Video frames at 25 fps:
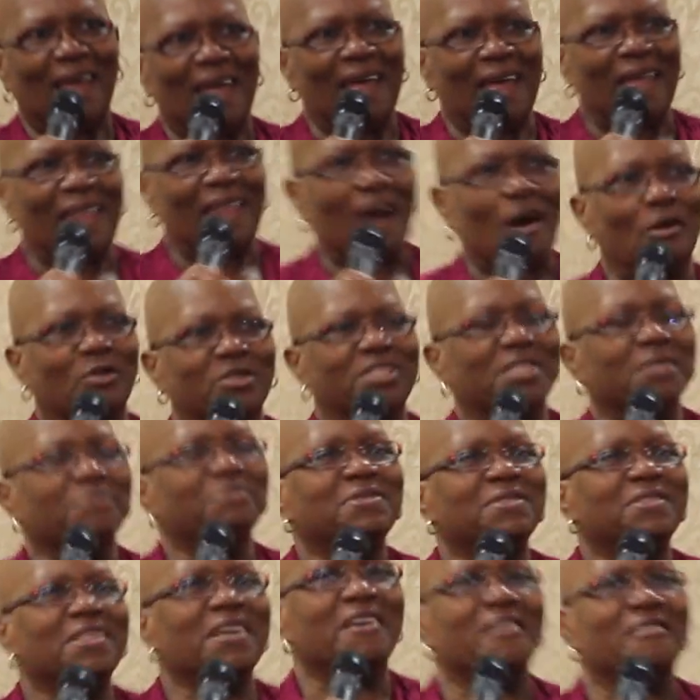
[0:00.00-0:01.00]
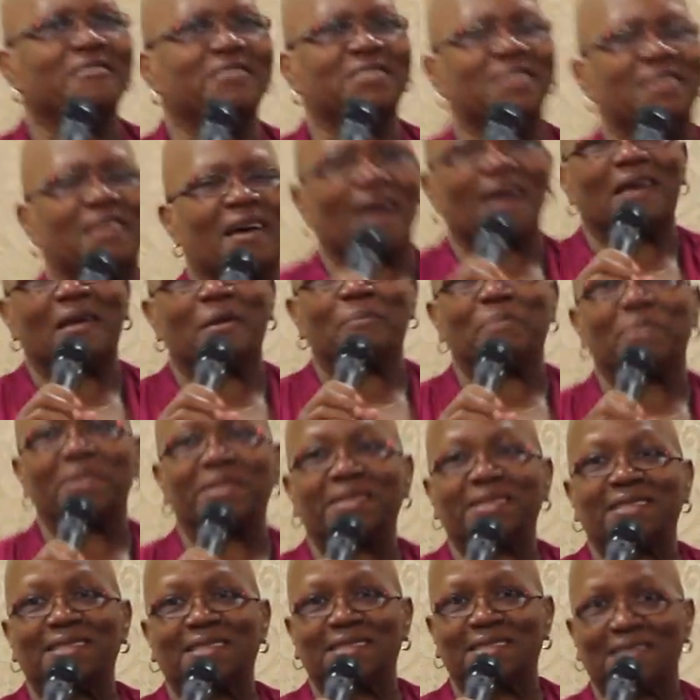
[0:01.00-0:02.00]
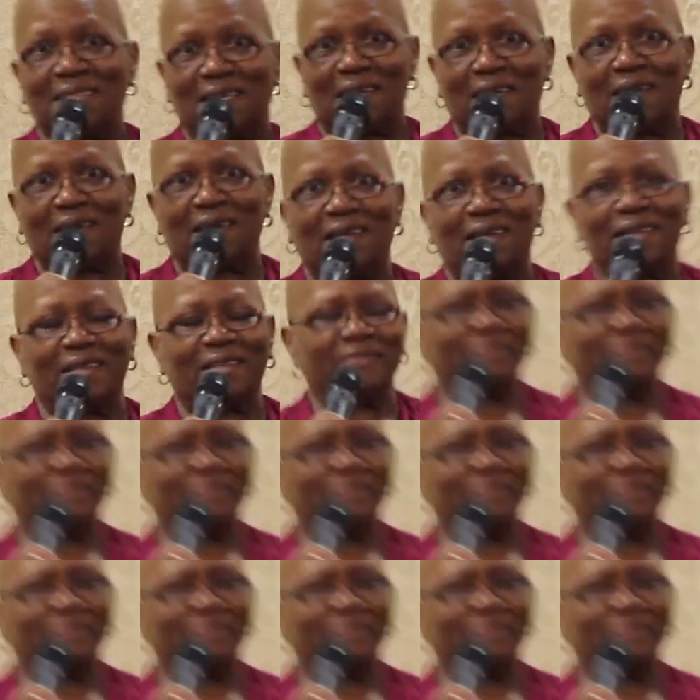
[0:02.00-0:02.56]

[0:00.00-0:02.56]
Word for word: And I was upstairs and I had been sick.